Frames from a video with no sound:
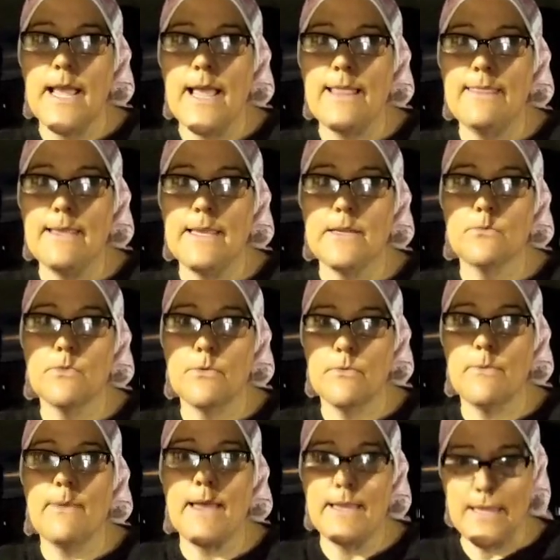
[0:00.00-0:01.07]
And then we
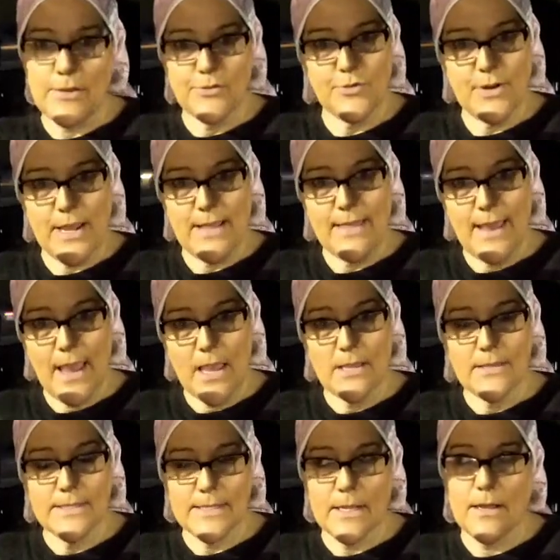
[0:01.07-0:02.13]
went back yesterday and they
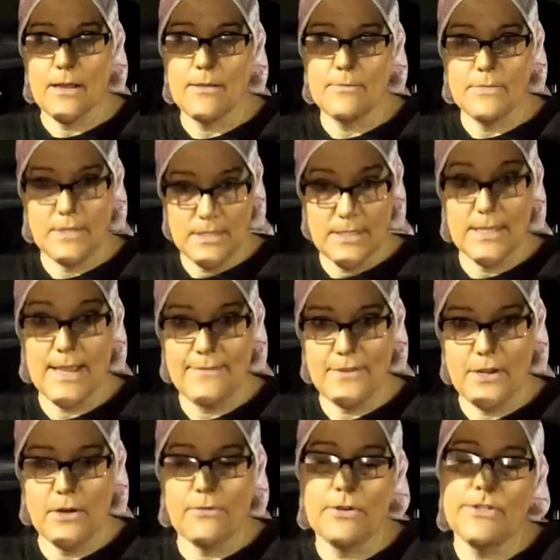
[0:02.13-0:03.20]
had some left
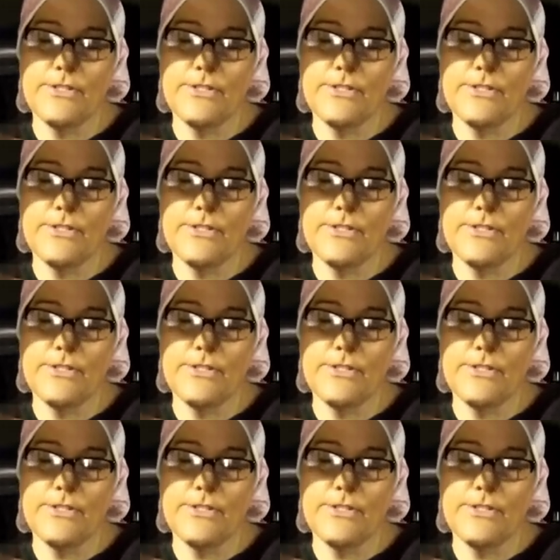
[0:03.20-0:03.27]
over.